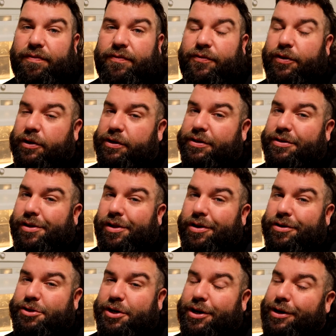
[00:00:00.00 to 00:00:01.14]
Full
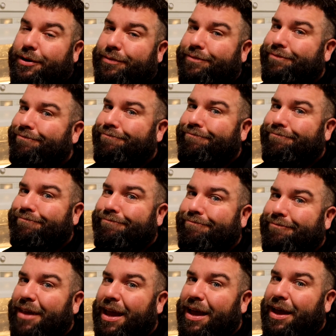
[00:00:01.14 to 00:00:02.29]
disclosure,
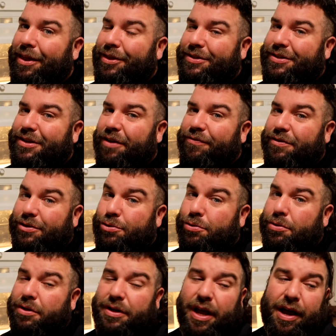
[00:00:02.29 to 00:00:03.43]
this stuff is
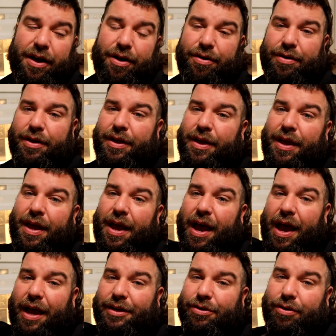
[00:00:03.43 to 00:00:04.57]
cool now.
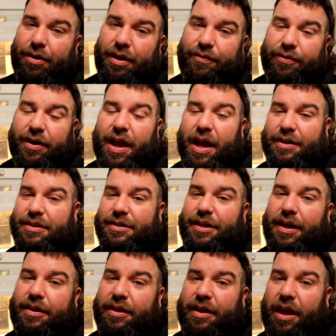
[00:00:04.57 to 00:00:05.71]
I totally forgot to
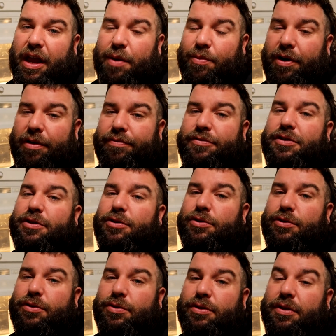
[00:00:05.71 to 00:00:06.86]
take the camera
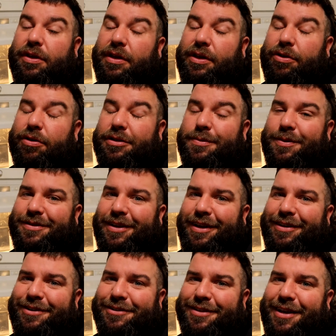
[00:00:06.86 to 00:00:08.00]
to the Christmas that I
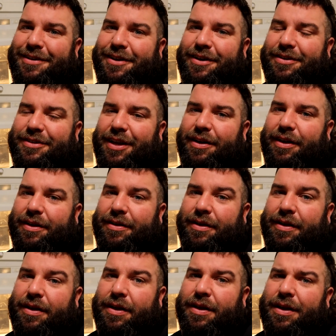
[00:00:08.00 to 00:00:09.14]
just got done attending,
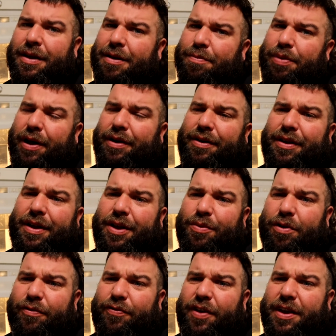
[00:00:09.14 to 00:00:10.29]
but
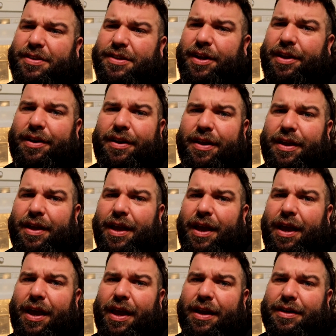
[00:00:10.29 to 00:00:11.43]
we'll face hit it,
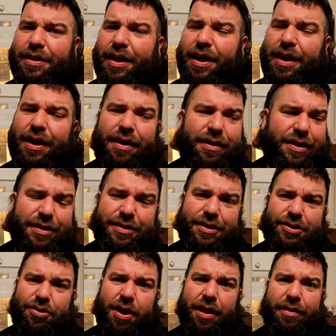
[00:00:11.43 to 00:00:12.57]
and because it's
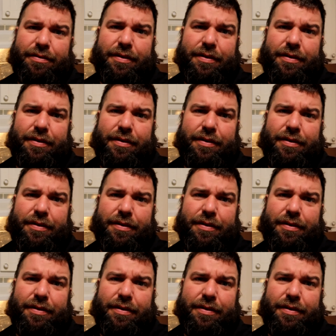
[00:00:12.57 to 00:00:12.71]
great.